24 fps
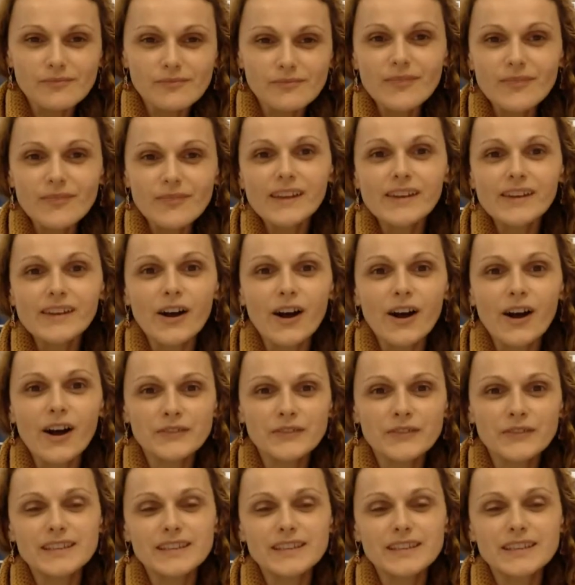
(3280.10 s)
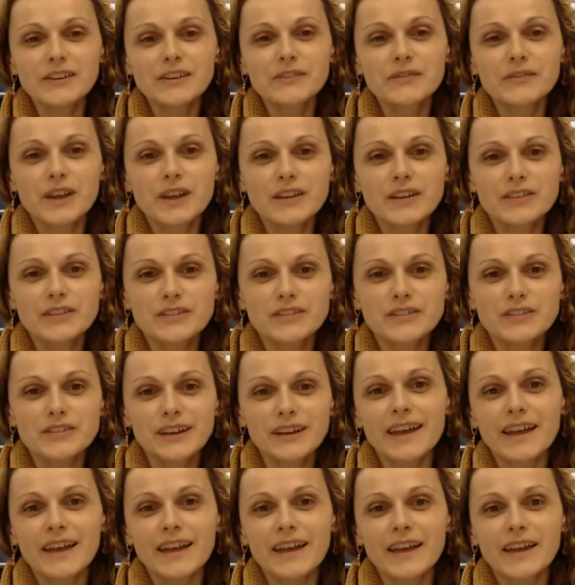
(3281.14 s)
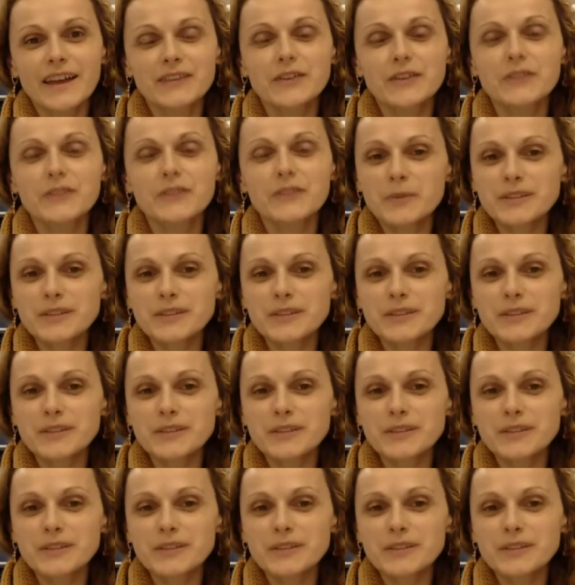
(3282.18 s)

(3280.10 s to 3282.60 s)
an office here in Russia, and their